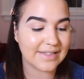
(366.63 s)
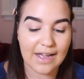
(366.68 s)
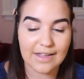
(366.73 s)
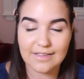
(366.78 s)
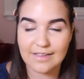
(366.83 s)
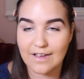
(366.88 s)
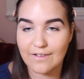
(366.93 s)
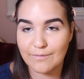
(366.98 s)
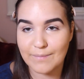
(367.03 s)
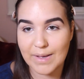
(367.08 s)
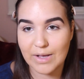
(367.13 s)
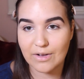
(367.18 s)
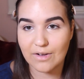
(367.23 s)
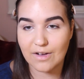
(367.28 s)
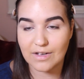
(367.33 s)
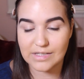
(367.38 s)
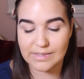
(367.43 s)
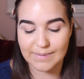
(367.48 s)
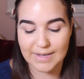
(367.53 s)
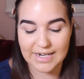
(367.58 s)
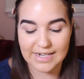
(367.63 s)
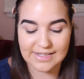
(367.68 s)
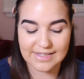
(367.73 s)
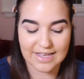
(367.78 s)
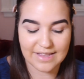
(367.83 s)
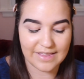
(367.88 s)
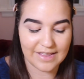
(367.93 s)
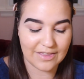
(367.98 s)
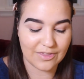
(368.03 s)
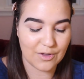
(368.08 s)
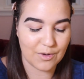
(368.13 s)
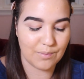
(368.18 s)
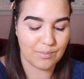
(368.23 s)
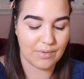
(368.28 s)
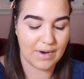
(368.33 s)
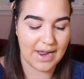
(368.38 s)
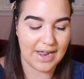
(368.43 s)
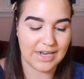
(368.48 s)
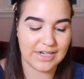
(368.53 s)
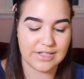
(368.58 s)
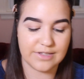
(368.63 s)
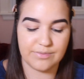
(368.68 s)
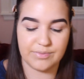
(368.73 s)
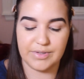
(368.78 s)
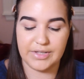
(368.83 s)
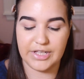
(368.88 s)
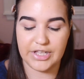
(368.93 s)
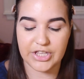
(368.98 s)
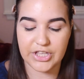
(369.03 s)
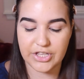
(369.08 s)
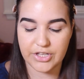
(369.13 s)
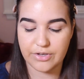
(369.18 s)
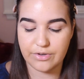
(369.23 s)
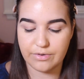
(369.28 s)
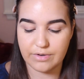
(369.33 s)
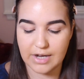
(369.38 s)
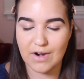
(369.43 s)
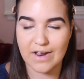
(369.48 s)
I love Melt Cosmetics. I think their brand is really cute.